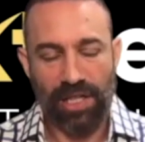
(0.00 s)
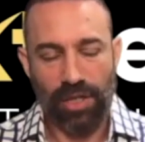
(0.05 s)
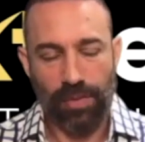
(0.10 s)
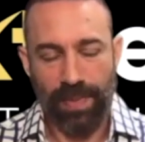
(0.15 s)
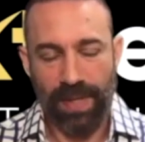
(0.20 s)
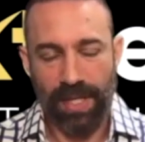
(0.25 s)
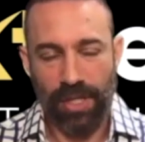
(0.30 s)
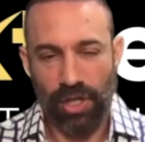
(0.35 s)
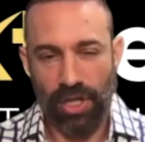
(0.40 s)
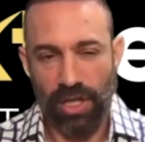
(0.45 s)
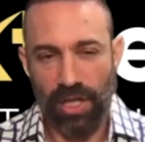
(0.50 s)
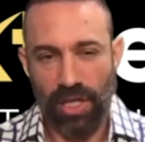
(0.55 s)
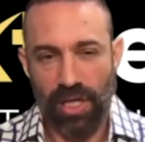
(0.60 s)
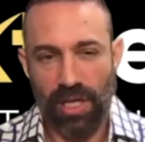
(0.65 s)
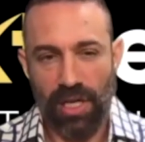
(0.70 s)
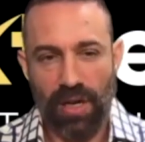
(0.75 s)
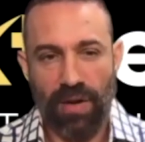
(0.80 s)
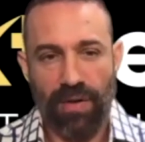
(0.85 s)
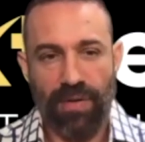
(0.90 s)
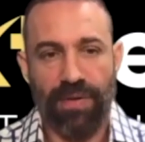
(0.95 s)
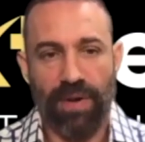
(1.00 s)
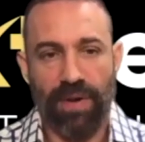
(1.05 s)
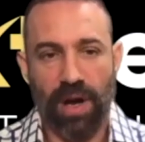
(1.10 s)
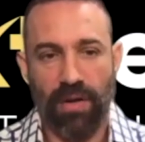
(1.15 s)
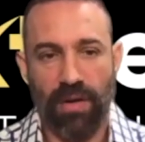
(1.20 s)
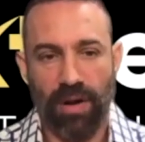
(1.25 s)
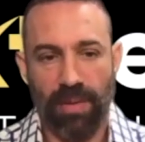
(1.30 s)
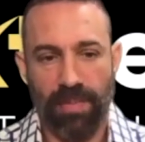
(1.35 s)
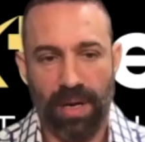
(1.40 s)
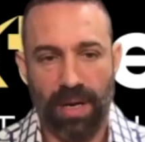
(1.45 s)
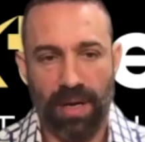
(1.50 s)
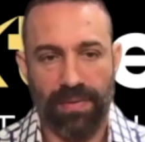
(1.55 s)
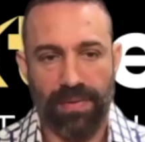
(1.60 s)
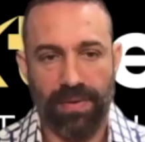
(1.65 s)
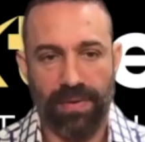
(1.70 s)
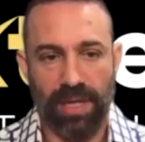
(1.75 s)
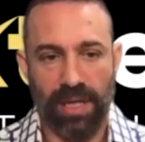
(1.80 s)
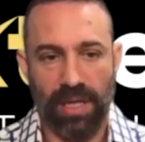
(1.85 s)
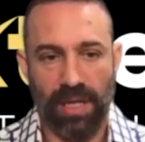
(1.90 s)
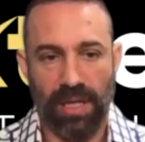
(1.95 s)
SHBG far
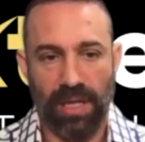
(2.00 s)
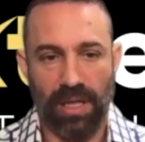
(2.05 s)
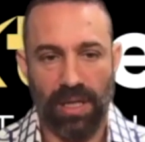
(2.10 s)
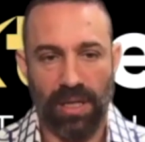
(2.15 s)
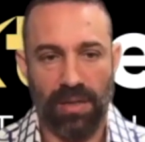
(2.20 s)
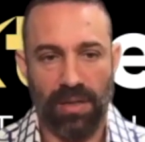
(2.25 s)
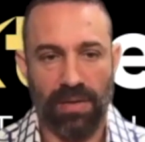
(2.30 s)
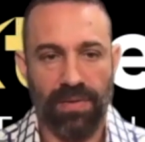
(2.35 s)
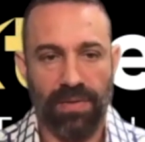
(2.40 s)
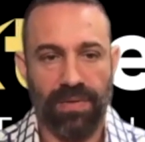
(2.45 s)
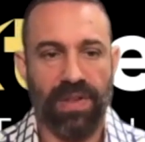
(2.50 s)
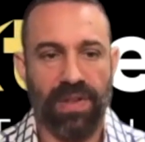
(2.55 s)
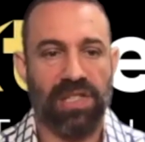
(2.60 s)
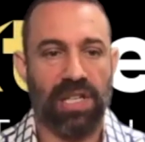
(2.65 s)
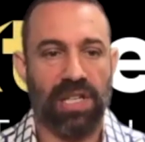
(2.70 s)
above the